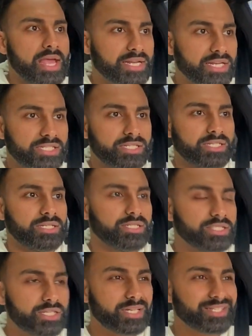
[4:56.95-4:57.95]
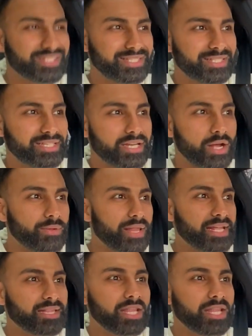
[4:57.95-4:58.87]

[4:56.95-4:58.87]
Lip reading: It doesn't just, you know, like